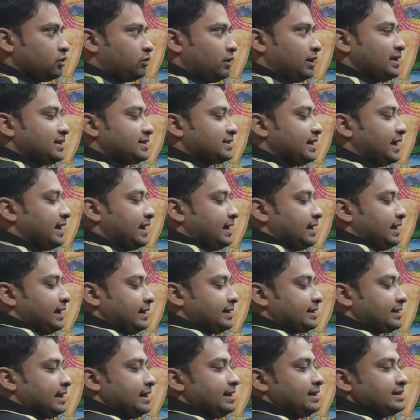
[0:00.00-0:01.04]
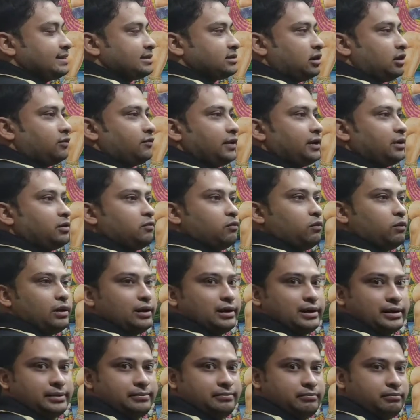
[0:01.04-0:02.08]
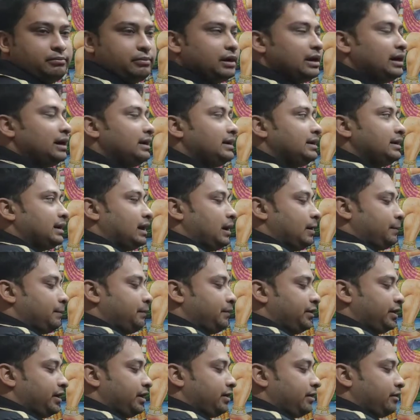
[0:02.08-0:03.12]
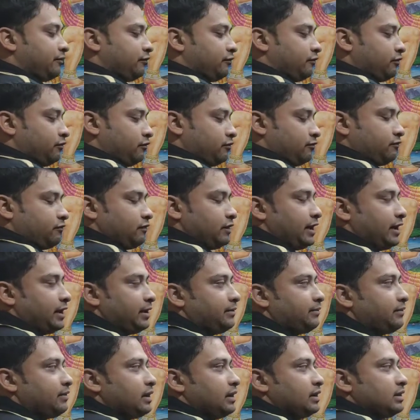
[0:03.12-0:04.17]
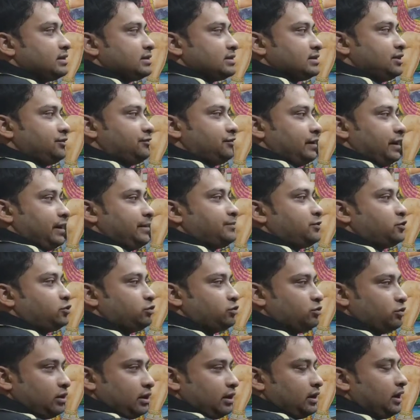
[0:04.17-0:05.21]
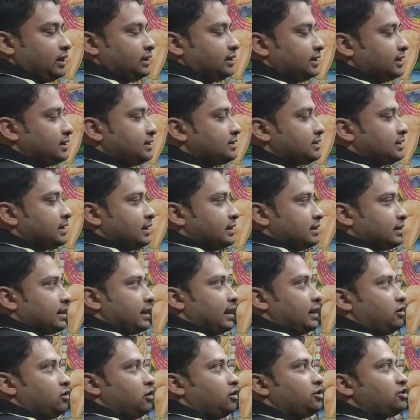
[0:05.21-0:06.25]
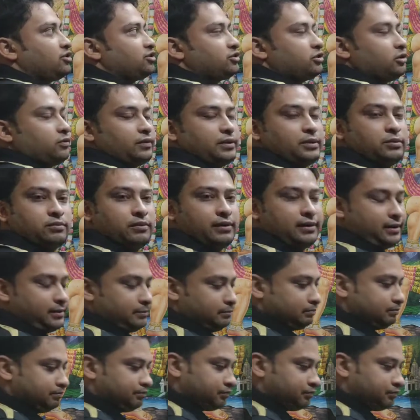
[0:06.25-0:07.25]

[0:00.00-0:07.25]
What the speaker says: What I say, it can dissolve in water, but after 5, C5 to others cannot dissolve in water.